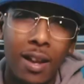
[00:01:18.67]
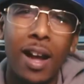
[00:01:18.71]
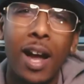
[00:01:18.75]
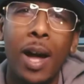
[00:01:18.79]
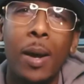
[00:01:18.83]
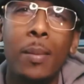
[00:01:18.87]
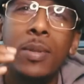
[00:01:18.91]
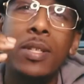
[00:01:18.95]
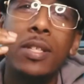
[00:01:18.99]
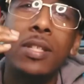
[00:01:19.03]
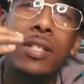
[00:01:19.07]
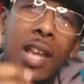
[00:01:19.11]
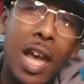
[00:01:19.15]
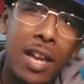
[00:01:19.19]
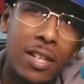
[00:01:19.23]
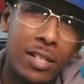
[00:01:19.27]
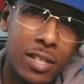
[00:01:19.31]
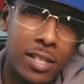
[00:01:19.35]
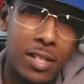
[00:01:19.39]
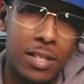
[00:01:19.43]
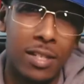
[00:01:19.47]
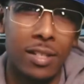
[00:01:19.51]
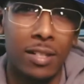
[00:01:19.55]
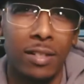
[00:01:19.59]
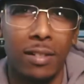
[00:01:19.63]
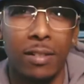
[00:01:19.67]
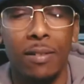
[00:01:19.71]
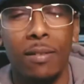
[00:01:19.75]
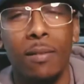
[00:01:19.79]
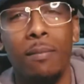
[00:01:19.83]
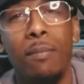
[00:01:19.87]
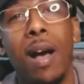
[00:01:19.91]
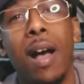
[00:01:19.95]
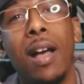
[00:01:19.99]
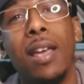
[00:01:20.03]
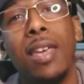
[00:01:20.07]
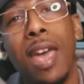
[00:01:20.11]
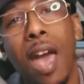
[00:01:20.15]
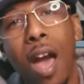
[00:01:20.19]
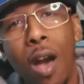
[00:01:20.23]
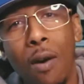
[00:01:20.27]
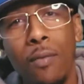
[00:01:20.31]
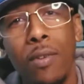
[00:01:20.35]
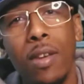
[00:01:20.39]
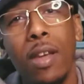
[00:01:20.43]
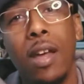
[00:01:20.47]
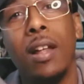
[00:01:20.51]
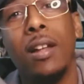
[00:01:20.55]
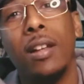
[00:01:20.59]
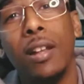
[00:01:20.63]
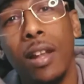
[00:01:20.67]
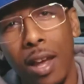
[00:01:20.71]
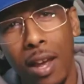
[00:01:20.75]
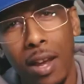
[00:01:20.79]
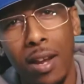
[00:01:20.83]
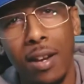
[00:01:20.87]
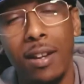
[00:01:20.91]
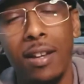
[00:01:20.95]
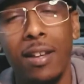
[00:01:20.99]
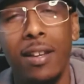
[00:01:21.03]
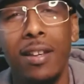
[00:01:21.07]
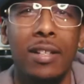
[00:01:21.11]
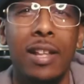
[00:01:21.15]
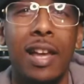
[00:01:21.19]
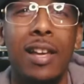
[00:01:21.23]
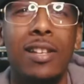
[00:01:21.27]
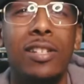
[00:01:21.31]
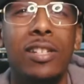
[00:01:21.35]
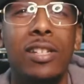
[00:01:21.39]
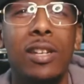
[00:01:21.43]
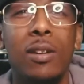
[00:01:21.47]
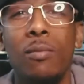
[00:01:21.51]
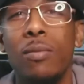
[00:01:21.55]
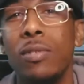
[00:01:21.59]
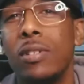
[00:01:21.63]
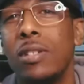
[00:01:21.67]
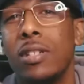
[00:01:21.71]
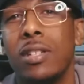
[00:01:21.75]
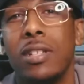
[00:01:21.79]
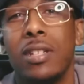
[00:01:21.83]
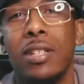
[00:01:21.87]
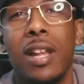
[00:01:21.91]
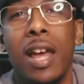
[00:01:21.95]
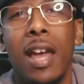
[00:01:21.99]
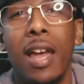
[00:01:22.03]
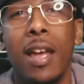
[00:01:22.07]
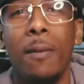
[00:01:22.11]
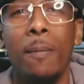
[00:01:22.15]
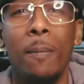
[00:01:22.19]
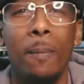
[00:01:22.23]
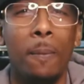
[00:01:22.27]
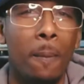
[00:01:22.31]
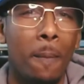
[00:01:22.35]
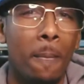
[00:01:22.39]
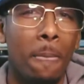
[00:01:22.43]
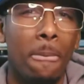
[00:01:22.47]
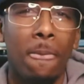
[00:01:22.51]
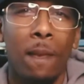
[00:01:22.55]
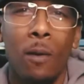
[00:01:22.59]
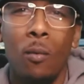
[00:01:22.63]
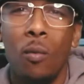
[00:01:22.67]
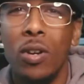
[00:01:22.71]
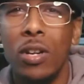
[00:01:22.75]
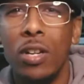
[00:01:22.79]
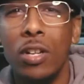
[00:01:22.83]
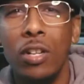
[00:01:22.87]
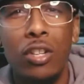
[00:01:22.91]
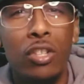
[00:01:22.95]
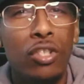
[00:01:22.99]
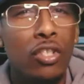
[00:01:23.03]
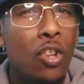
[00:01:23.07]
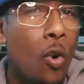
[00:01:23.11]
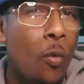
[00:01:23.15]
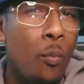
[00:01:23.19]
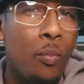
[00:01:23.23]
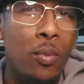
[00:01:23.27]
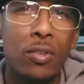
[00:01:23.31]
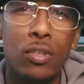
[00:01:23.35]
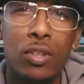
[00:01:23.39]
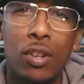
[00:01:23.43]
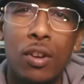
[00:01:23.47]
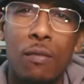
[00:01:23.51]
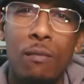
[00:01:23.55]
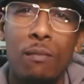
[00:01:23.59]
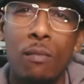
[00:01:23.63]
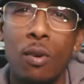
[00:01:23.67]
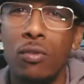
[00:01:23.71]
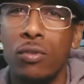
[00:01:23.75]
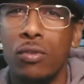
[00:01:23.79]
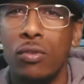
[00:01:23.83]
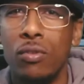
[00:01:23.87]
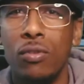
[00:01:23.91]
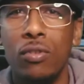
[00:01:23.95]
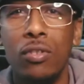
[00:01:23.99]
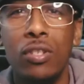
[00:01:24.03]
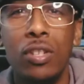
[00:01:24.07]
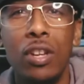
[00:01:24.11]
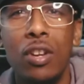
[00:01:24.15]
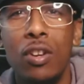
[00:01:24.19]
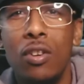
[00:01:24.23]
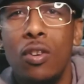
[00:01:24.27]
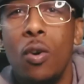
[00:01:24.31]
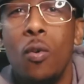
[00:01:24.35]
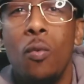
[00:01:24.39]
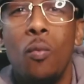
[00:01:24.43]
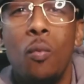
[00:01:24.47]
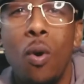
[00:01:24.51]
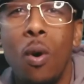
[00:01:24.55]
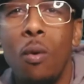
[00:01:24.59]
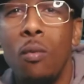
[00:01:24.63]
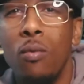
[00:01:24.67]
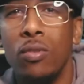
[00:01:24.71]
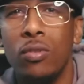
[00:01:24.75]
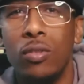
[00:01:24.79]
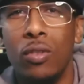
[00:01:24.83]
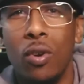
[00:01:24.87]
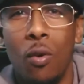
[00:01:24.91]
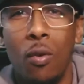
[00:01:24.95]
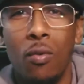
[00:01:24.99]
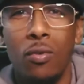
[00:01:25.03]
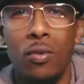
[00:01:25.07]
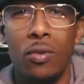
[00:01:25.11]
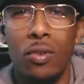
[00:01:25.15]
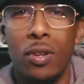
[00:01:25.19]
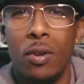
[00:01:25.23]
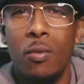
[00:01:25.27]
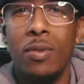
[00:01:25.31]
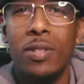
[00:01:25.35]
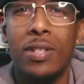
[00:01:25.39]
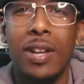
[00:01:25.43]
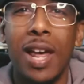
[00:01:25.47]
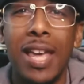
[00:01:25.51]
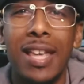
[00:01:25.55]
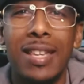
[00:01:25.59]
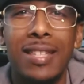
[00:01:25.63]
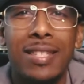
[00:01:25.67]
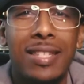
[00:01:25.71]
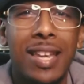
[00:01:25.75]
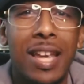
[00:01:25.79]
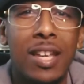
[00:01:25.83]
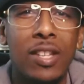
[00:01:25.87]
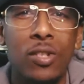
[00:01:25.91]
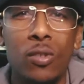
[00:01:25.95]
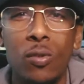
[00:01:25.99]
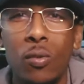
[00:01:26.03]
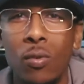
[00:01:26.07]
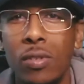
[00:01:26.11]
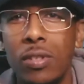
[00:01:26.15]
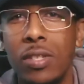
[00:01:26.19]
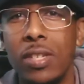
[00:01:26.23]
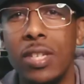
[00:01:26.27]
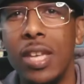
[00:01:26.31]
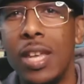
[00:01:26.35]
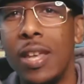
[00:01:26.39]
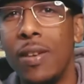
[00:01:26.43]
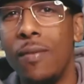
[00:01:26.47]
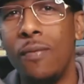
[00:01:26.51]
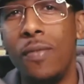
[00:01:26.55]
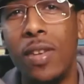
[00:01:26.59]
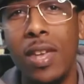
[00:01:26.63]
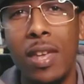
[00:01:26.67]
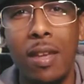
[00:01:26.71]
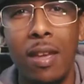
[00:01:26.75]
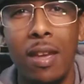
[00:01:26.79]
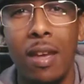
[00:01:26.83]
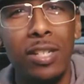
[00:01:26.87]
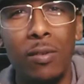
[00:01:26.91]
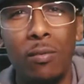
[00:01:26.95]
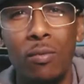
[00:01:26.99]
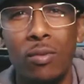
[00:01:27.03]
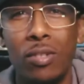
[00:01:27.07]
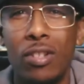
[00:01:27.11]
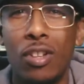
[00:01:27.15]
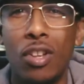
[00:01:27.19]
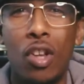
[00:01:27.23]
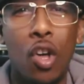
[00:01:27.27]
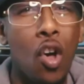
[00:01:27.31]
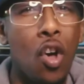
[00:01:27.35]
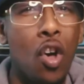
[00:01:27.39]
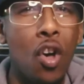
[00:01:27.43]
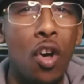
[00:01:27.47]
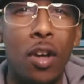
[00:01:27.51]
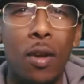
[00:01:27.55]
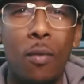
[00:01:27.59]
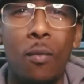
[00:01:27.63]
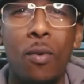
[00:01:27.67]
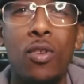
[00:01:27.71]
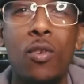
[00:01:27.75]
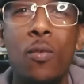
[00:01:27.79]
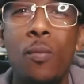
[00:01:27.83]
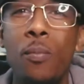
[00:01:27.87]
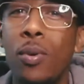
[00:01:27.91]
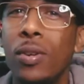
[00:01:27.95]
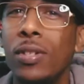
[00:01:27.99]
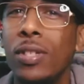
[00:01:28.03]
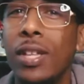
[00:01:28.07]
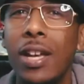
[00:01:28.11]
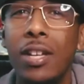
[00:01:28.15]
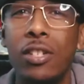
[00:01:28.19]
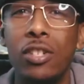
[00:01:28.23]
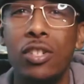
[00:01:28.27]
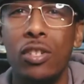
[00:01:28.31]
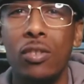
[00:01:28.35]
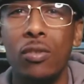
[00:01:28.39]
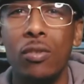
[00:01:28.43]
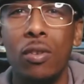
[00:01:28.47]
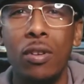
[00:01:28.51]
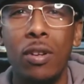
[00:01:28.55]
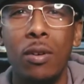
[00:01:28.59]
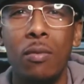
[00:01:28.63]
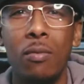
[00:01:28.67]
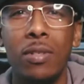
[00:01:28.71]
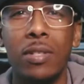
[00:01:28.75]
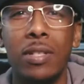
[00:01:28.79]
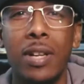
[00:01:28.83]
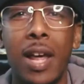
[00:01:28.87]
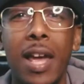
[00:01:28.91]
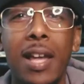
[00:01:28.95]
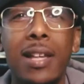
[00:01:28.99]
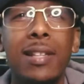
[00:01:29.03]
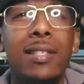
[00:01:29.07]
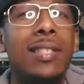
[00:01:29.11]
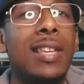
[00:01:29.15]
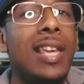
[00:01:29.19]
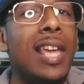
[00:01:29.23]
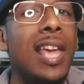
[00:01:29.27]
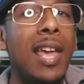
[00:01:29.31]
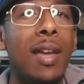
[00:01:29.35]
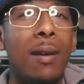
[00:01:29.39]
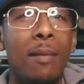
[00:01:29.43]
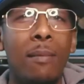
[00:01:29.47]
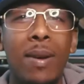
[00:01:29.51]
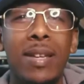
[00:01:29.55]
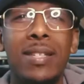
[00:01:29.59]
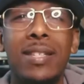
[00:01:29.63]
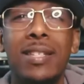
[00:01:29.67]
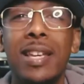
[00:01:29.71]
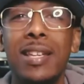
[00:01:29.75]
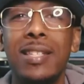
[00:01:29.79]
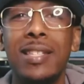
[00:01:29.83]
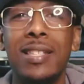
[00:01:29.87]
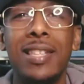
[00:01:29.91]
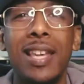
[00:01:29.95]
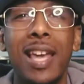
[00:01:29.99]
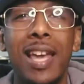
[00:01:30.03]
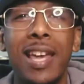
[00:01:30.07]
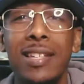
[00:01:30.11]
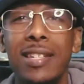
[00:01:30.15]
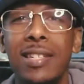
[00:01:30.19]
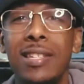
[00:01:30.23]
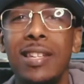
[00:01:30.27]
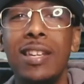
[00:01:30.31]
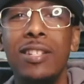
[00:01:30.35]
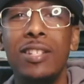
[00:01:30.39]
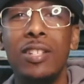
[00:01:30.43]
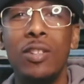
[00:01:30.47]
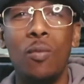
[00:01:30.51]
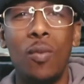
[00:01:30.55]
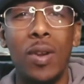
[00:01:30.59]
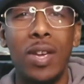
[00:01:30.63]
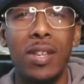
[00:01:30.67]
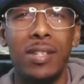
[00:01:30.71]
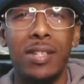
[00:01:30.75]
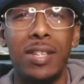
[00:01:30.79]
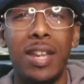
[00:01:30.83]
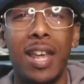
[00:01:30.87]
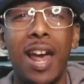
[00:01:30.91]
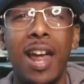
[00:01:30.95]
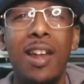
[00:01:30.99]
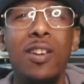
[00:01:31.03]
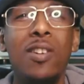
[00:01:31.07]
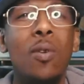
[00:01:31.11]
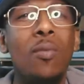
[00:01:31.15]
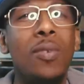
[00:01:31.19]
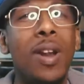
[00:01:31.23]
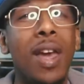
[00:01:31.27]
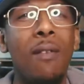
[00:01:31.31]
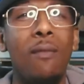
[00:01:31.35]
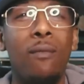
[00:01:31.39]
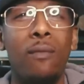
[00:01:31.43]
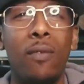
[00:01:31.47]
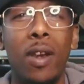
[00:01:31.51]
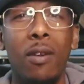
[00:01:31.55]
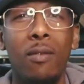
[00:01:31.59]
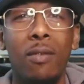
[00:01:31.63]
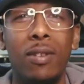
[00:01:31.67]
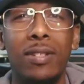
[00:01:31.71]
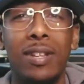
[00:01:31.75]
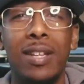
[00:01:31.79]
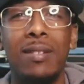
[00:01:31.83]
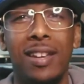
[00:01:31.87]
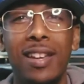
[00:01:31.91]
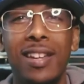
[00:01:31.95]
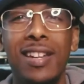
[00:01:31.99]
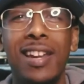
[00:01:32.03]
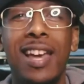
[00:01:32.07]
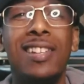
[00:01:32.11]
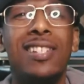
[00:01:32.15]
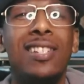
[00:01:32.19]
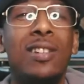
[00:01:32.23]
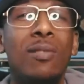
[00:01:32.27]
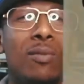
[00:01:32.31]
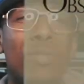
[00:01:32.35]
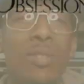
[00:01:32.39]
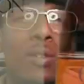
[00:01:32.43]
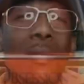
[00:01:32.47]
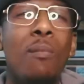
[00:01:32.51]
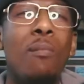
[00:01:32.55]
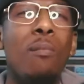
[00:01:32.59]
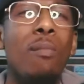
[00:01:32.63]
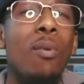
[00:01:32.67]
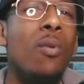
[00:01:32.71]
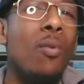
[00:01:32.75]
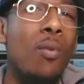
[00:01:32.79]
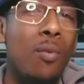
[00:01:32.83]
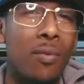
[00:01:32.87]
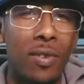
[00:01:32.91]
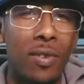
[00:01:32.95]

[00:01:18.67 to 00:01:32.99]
Obsession by Calvin Klein. That shit was just like one of the dopest commercials. You didn't know what was going on. It was like sex on TV. It was good. When you put that shit on, it was like, damn, my sexy ass teacher wears that. I know that fragrance. That shit was a movie.